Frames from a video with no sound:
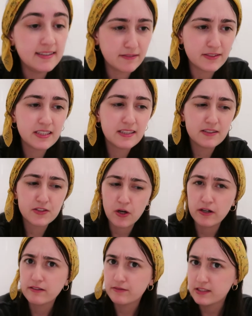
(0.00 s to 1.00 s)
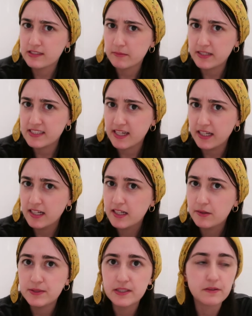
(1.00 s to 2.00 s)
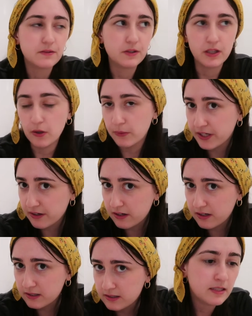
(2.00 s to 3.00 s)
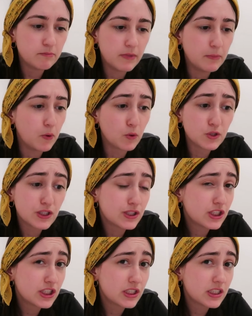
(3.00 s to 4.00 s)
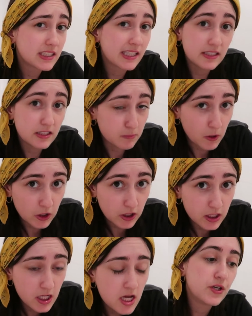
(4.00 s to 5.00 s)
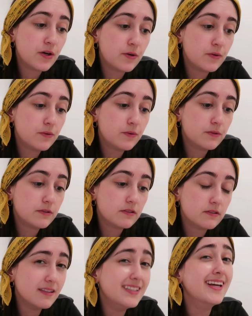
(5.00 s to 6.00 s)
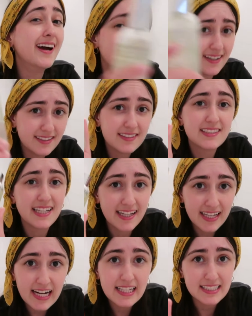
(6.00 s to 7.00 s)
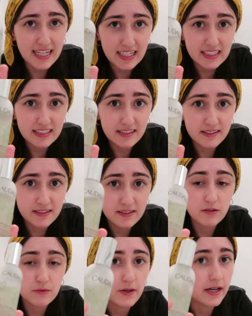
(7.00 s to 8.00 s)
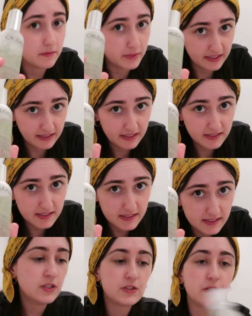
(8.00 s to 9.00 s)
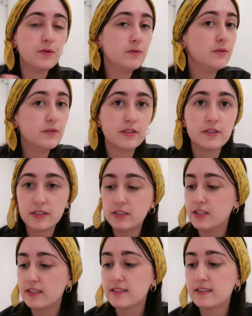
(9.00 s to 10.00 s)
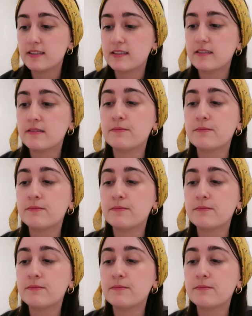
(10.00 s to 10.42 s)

definitely saw a difference in my skin. It was a little glowier. My pores looked slightly smaller. So yeah, 10 out of 10, recommend this. So you literally just